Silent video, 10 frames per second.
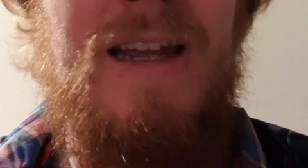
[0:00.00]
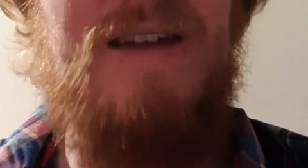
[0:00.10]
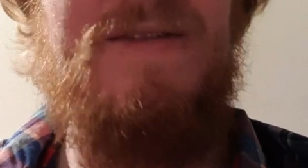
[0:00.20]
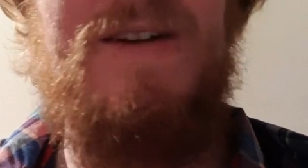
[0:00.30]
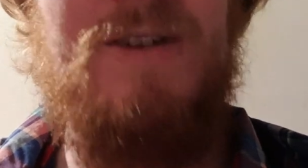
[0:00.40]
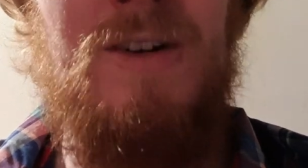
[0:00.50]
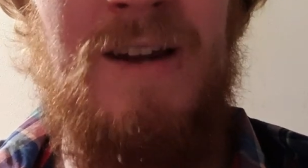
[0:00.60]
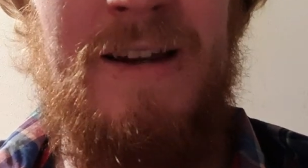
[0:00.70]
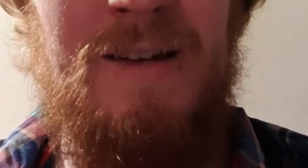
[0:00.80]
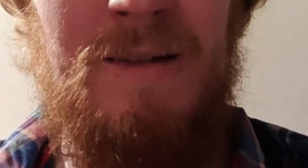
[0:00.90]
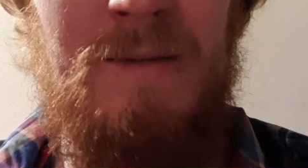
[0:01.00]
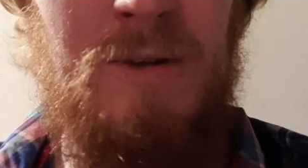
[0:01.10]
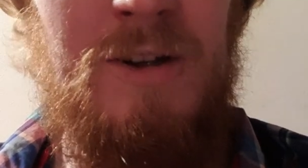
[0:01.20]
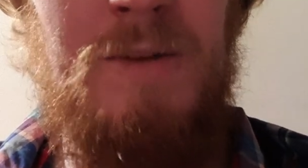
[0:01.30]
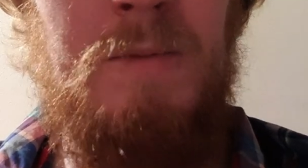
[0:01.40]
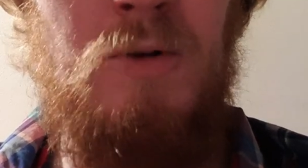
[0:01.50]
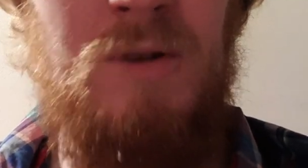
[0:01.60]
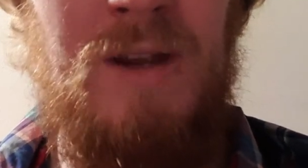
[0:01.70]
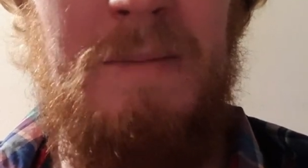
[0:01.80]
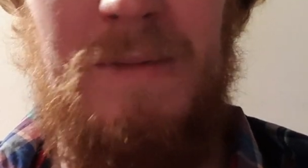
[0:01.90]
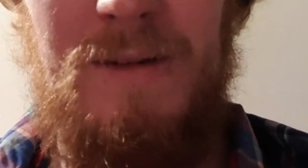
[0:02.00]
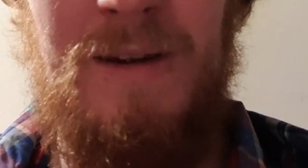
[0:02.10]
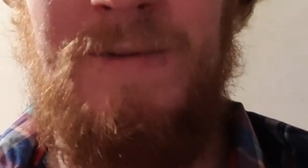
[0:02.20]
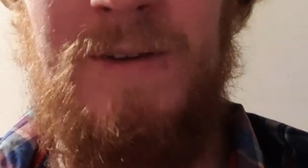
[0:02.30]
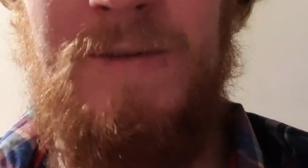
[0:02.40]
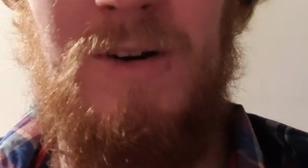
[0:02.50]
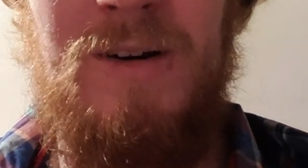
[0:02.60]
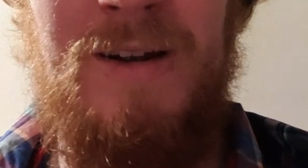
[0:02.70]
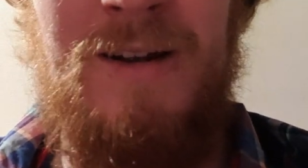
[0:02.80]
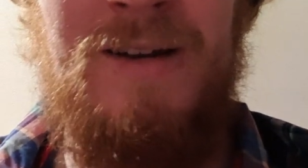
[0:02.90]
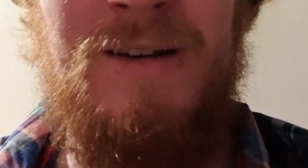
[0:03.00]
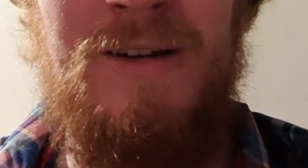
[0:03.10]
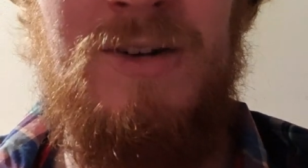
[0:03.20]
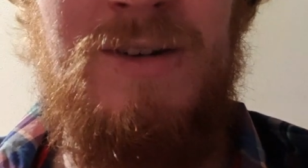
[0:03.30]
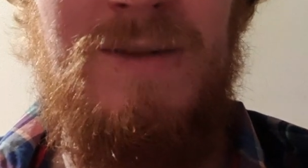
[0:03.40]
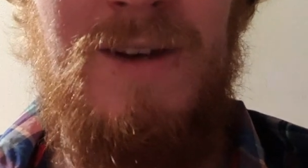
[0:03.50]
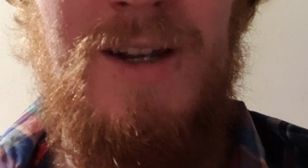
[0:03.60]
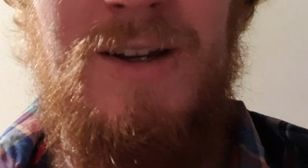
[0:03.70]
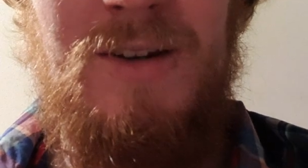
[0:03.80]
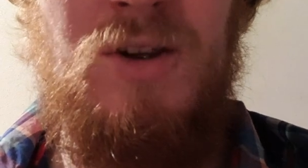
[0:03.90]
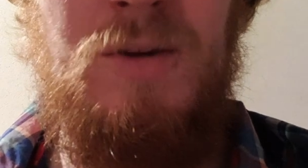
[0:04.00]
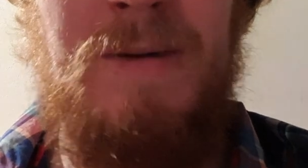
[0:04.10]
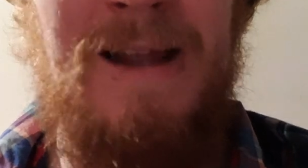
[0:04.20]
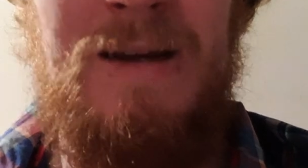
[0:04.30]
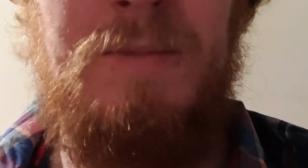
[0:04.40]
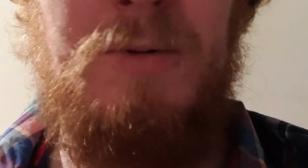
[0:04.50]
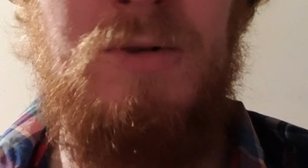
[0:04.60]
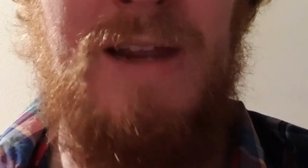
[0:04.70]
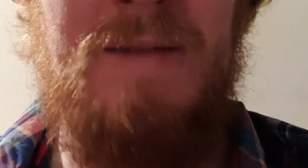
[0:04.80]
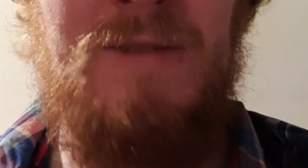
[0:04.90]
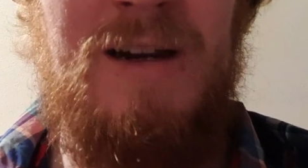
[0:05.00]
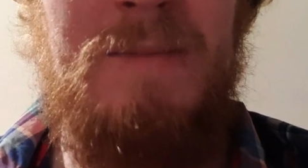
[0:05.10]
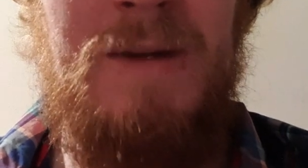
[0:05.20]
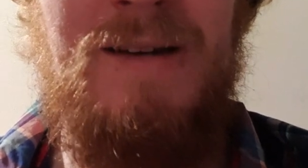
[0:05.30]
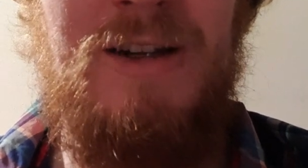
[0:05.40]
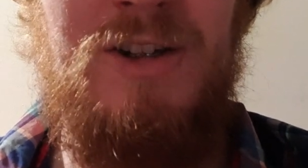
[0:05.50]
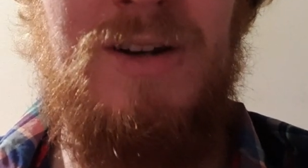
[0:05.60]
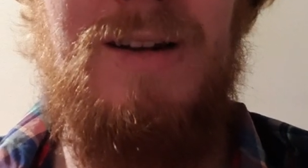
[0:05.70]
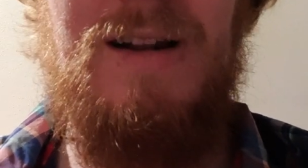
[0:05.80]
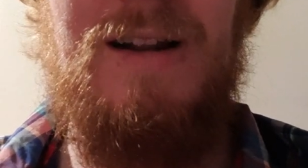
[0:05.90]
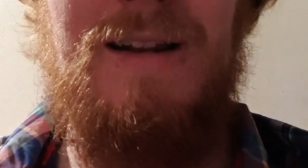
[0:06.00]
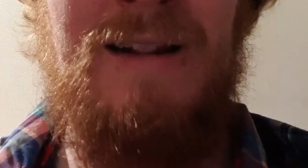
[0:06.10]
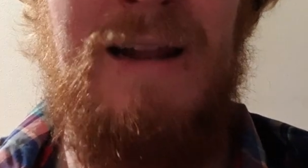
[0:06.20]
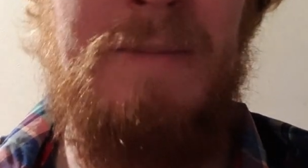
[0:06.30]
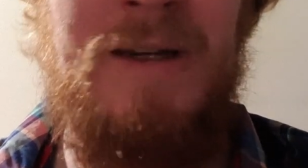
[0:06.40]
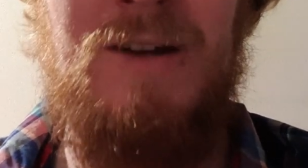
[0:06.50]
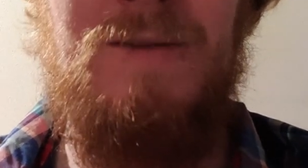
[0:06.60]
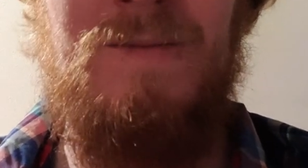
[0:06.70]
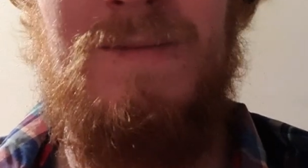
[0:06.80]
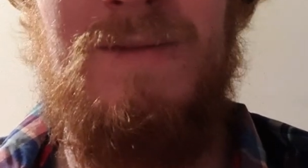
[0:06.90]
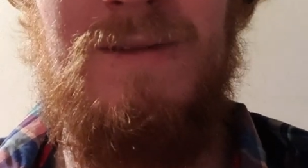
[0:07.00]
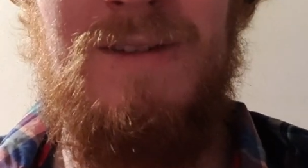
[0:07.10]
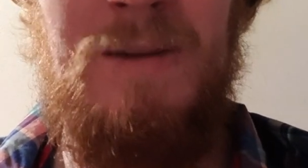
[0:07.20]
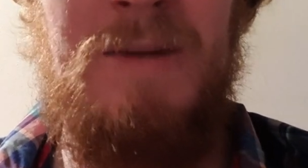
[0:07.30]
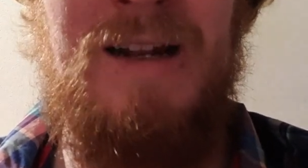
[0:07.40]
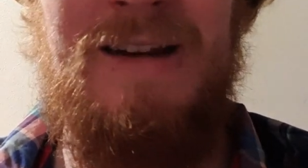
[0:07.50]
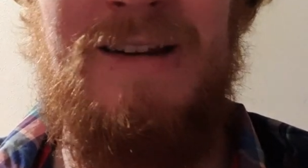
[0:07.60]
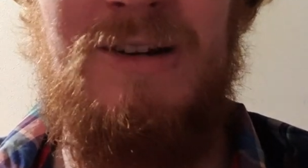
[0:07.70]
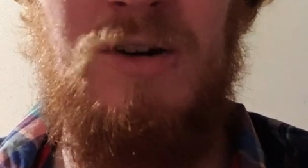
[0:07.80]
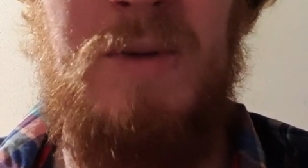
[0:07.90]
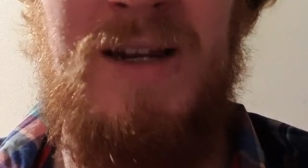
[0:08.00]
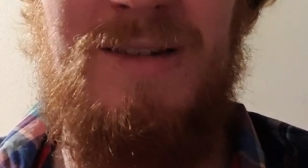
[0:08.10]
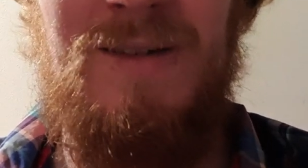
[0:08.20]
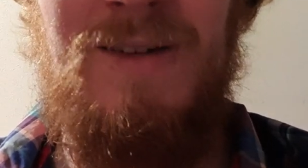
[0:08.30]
if you've got what's a good board game? If you've got a good 2-player board game recommendation, let me know. Send me a link in the comments.